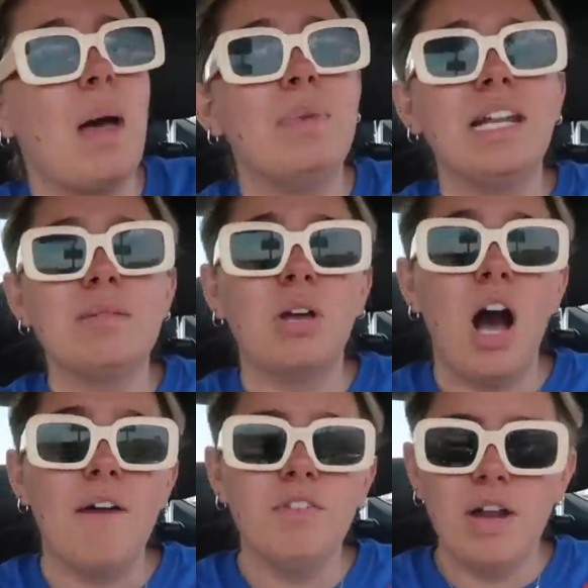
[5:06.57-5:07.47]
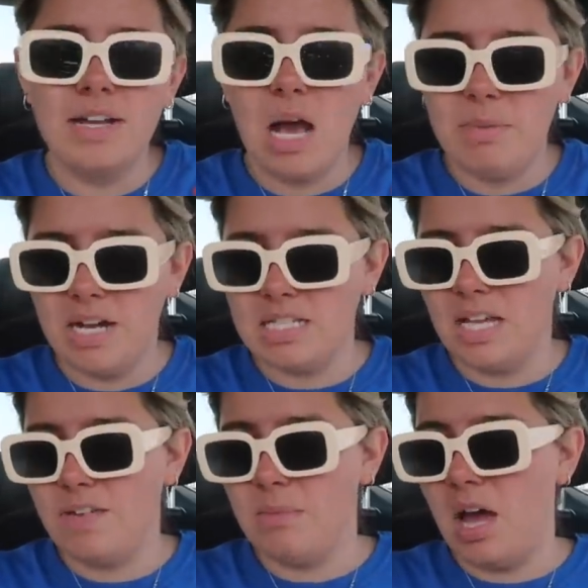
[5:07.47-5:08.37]
I'm gonna get some coffee right now because
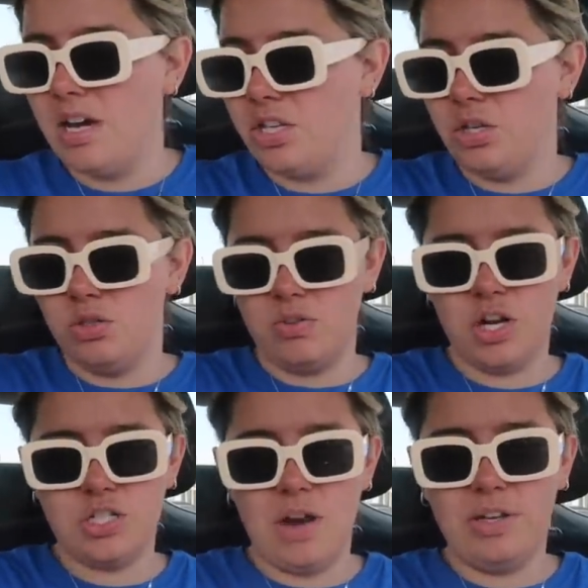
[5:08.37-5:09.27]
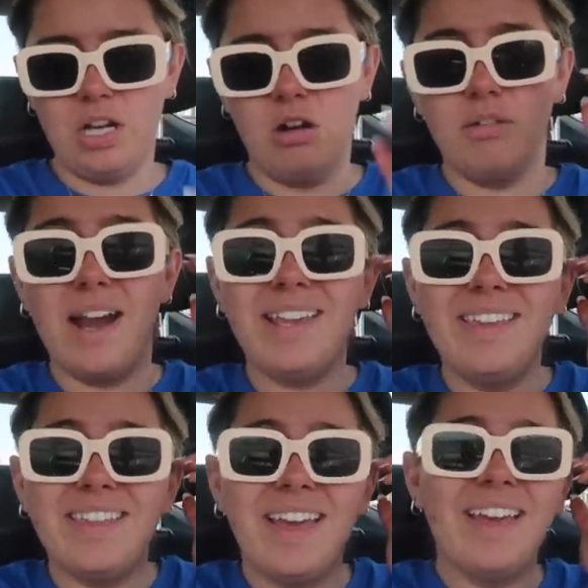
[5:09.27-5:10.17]
if I'm not in a huge rush now to get all
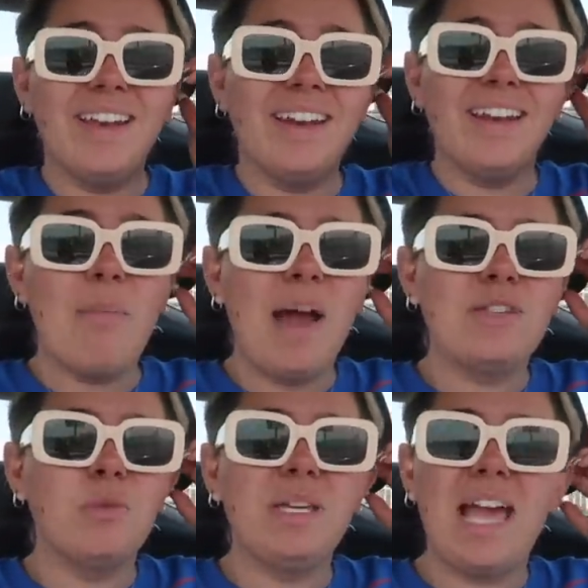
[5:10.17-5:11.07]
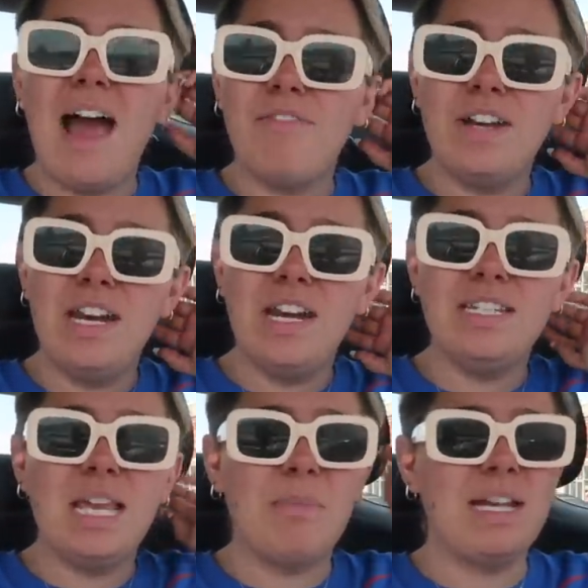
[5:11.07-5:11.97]
ready, then I might as well be caffeinated and
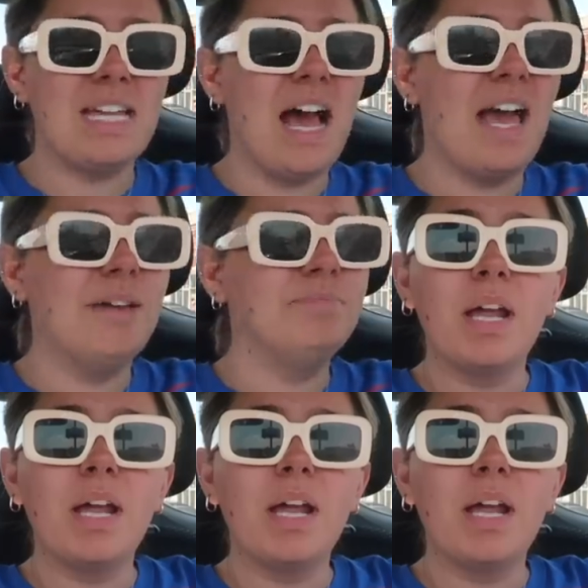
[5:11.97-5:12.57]
take my time.